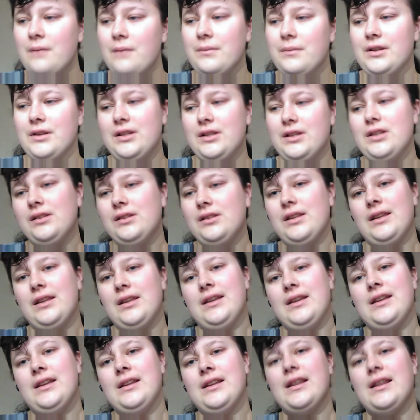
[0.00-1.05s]
But you
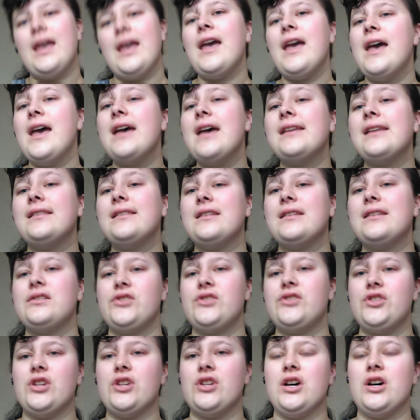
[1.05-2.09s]
didn't end this
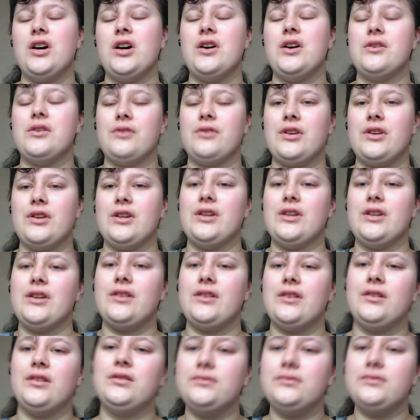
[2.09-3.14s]
so
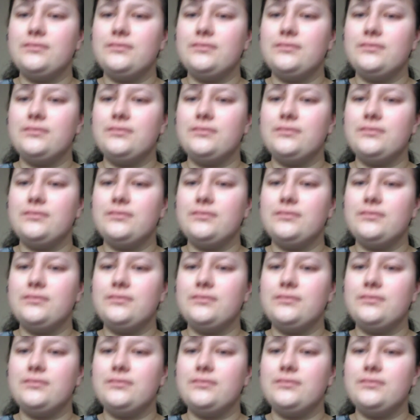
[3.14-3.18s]
good.